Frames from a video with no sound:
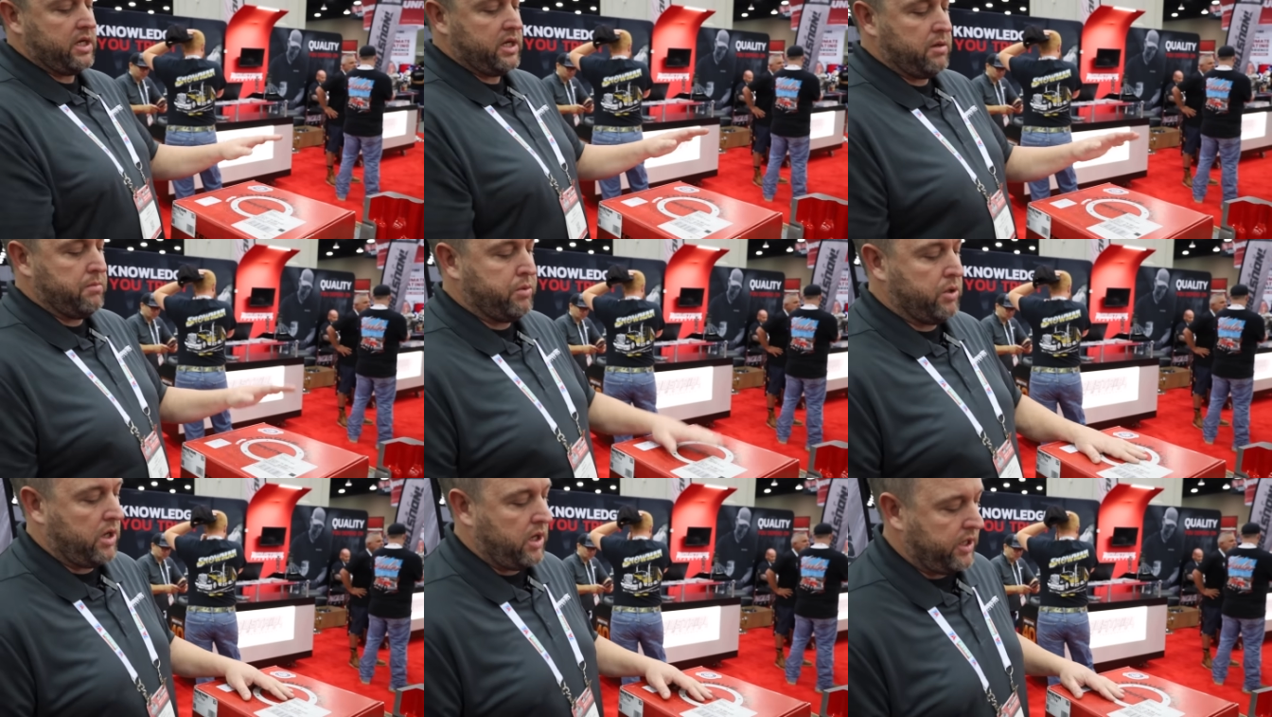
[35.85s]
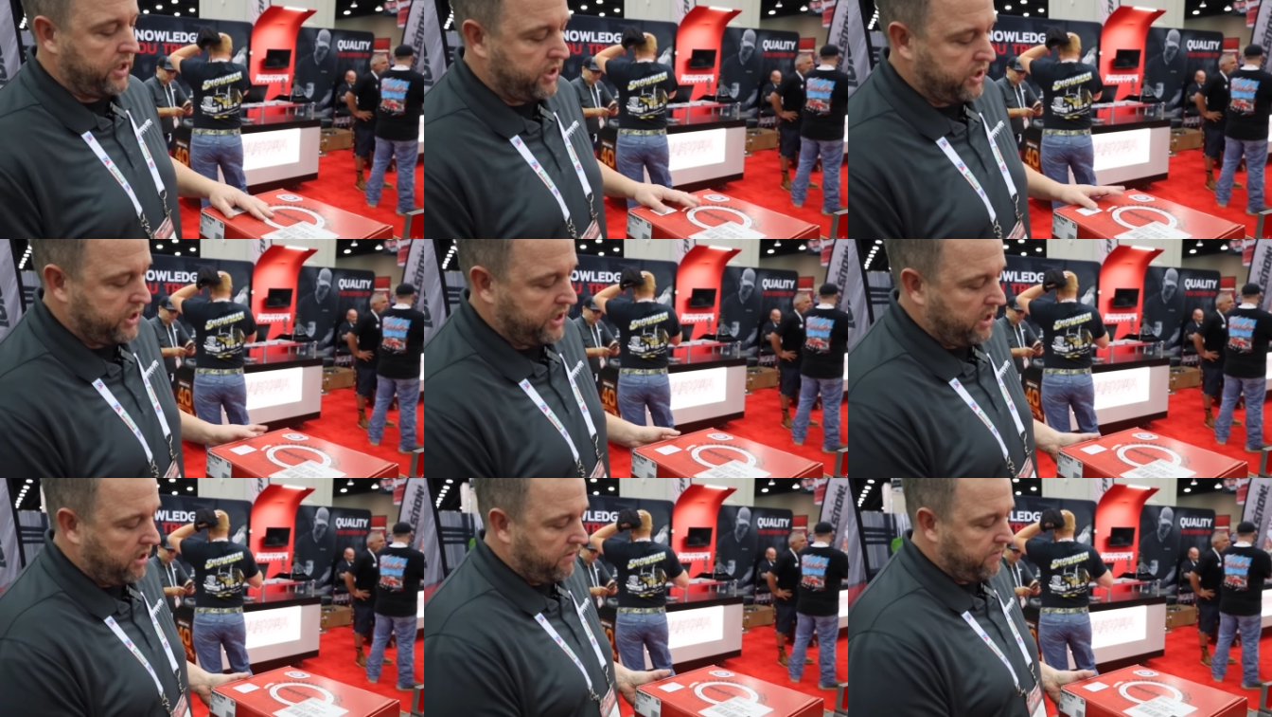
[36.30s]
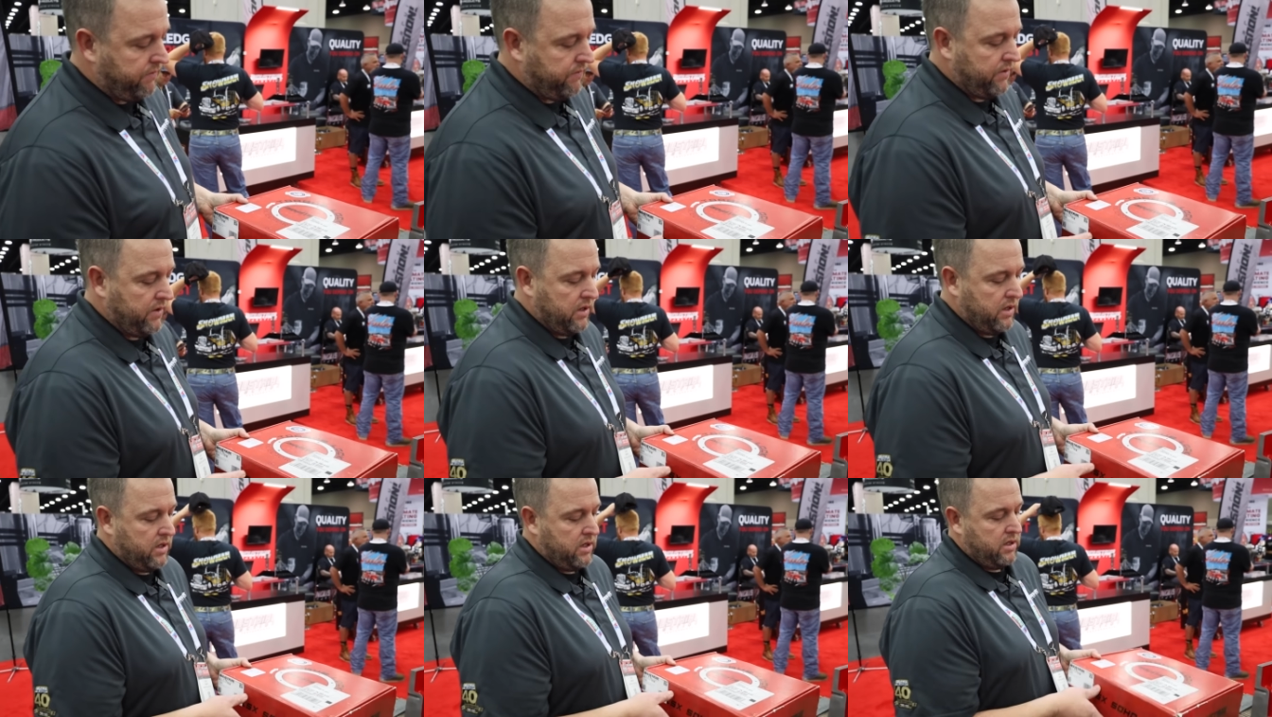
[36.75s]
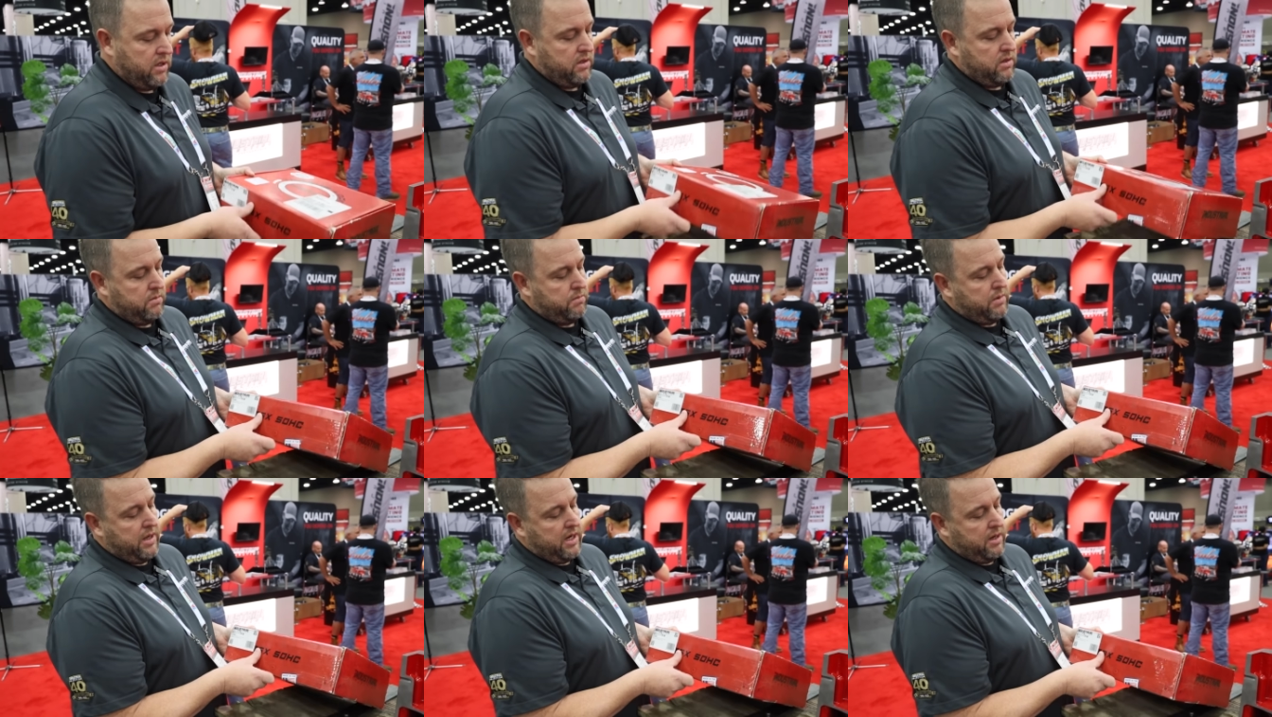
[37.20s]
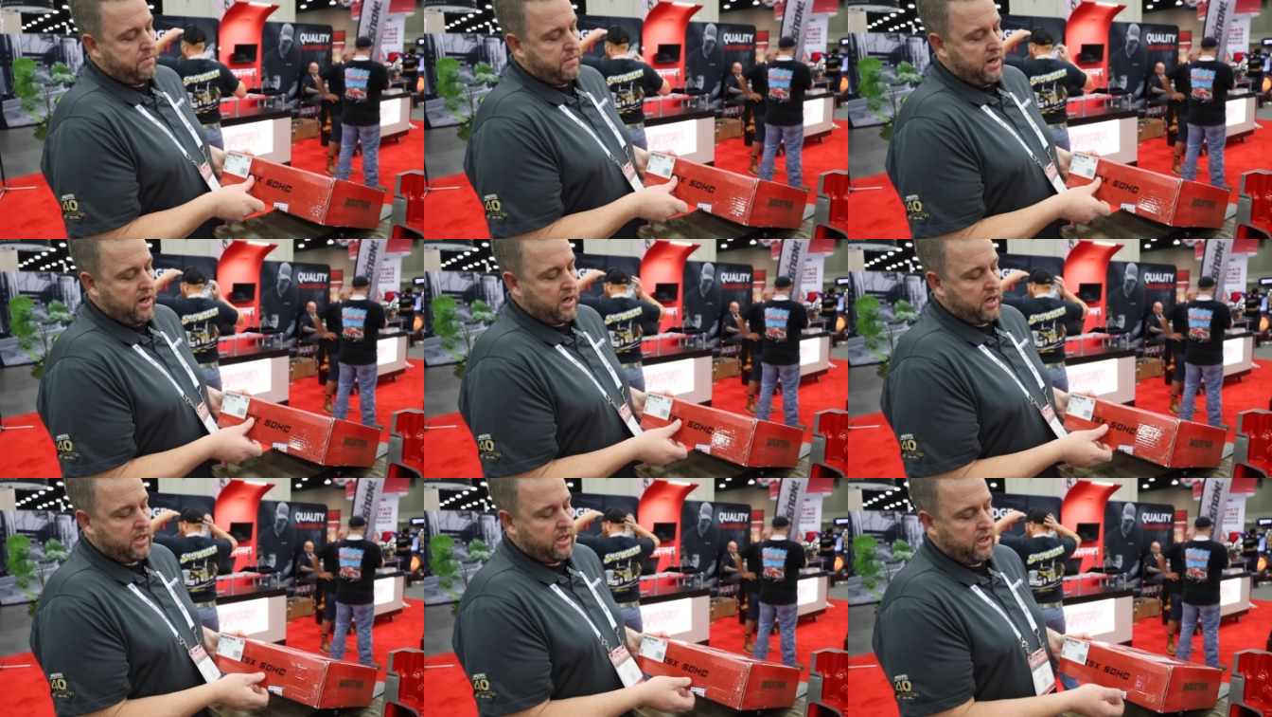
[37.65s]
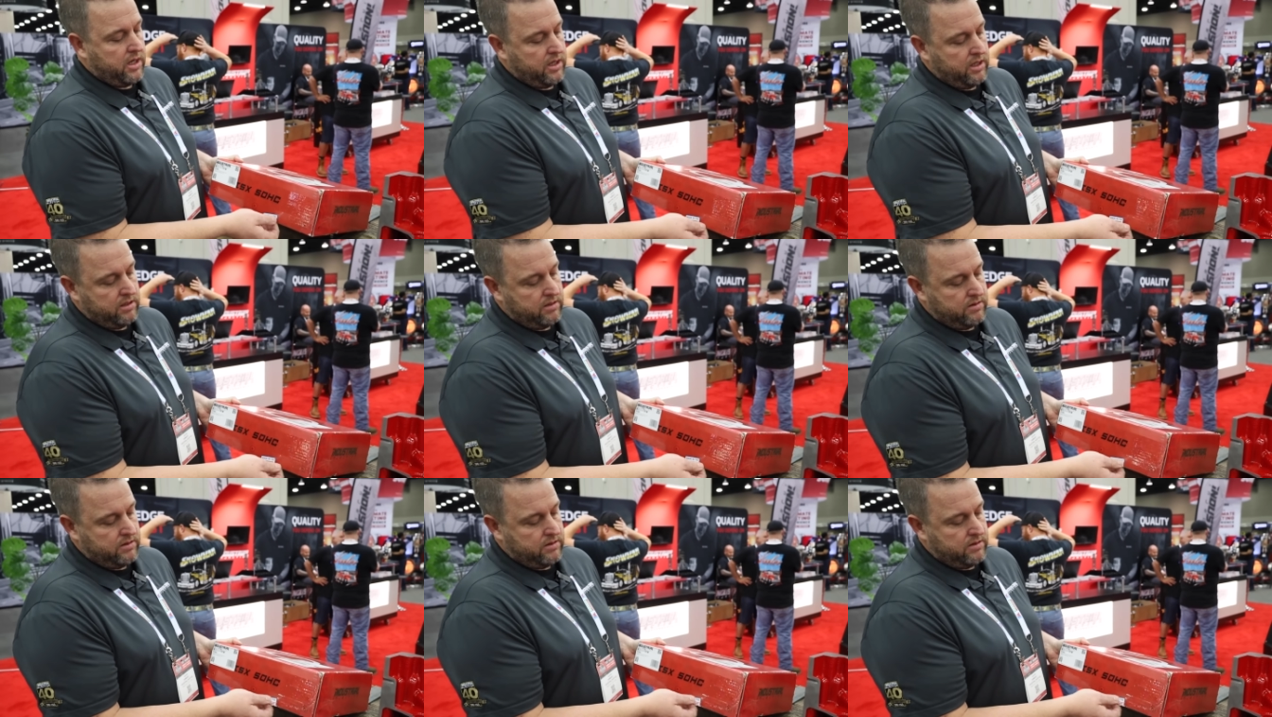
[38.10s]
that you can put on your shelf. Made in America.